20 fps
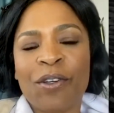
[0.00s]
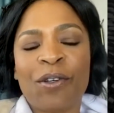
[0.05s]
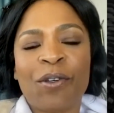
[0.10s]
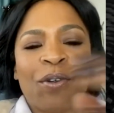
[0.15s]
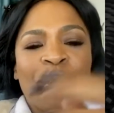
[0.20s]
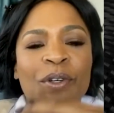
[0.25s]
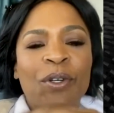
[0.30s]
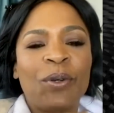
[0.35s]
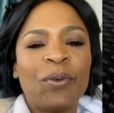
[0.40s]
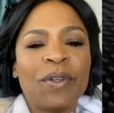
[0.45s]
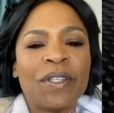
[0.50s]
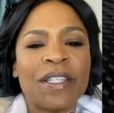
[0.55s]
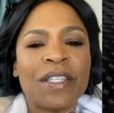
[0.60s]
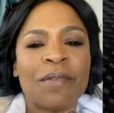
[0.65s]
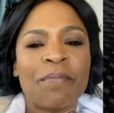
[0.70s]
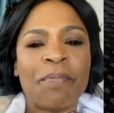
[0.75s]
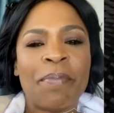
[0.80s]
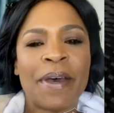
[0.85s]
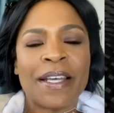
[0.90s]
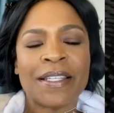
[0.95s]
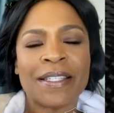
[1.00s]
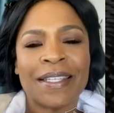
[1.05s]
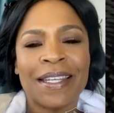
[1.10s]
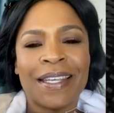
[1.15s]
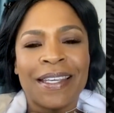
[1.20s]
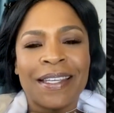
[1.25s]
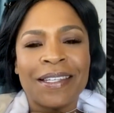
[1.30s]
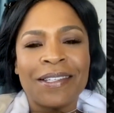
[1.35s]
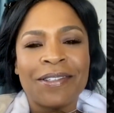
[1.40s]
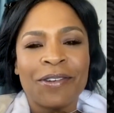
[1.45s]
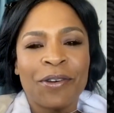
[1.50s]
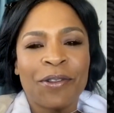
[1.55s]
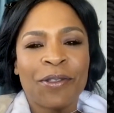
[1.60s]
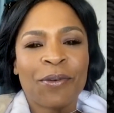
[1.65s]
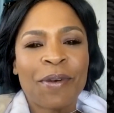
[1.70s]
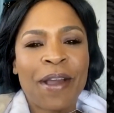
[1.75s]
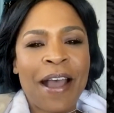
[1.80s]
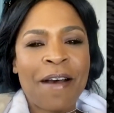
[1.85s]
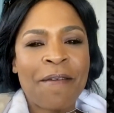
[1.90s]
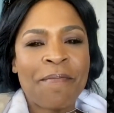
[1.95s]
Ooh, who was the best kisser
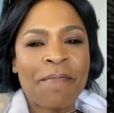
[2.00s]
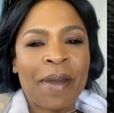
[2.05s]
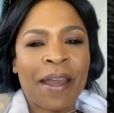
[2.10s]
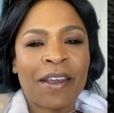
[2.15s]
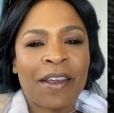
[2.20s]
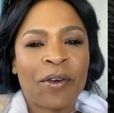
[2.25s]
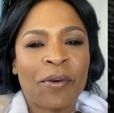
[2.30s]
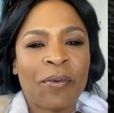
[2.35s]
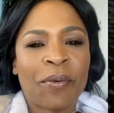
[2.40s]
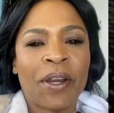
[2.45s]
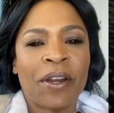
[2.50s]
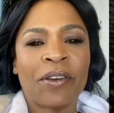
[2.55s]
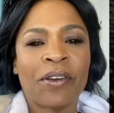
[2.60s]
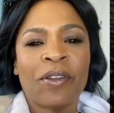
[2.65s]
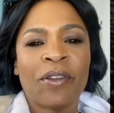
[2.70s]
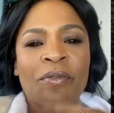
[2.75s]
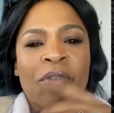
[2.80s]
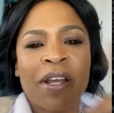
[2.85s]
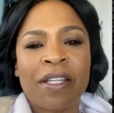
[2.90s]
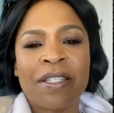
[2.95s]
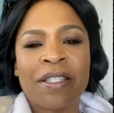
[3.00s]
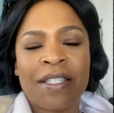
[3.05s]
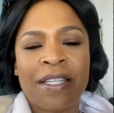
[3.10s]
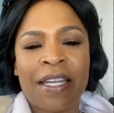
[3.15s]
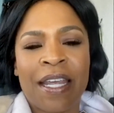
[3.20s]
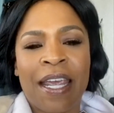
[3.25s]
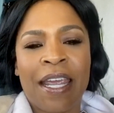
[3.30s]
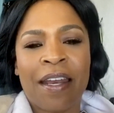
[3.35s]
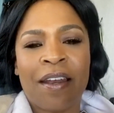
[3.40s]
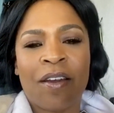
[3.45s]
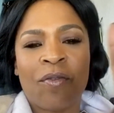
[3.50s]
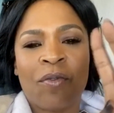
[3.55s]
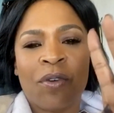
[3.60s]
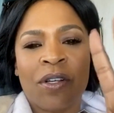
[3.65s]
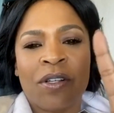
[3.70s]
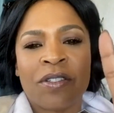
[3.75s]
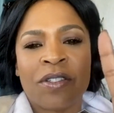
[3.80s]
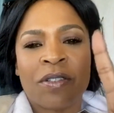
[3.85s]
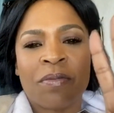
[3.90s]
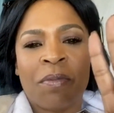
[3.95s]
throughout my career? Larenz Tate,
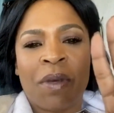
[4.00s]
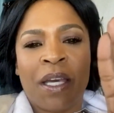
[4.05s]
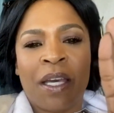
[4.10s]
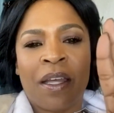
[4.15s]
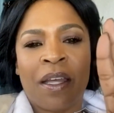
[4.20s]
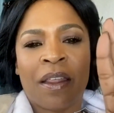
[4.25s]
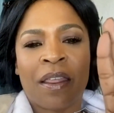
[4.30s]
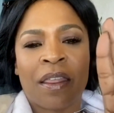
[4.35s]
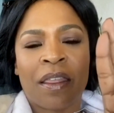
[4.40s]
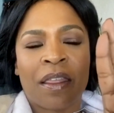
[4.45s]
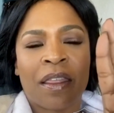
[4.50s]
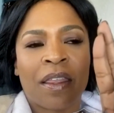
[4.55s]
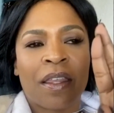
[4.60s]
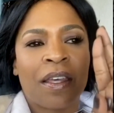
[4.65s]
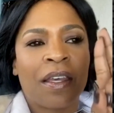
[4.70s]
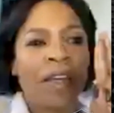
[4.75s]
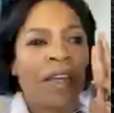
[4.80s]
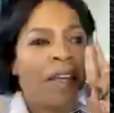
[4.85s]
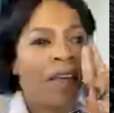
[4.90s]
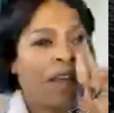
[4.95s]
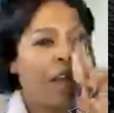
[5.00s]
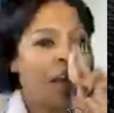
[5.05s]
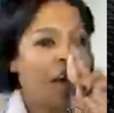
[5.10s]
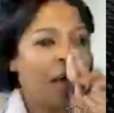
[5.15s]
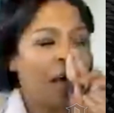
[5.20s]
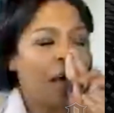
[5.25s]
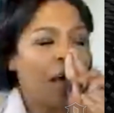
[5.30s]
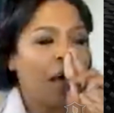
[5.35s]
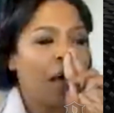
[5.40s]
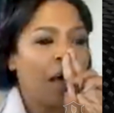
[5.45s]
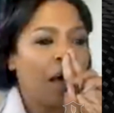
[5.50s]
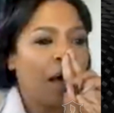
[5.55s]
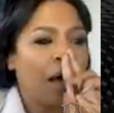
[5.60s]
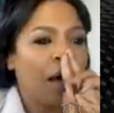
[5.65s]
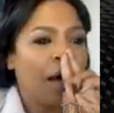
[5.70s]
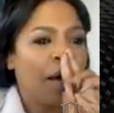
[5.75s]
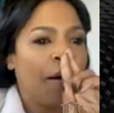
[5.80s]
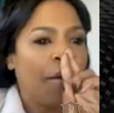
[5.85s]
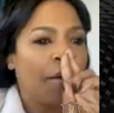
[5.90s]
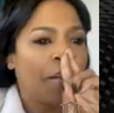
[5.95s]
Will Smith,
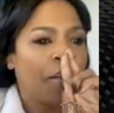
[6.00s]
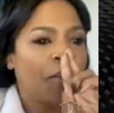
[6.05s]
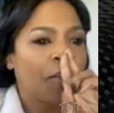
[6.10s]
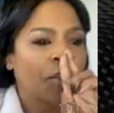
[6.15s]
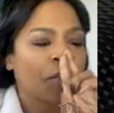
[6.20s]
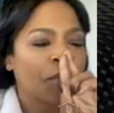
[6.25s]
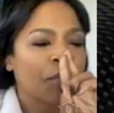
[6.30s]
um,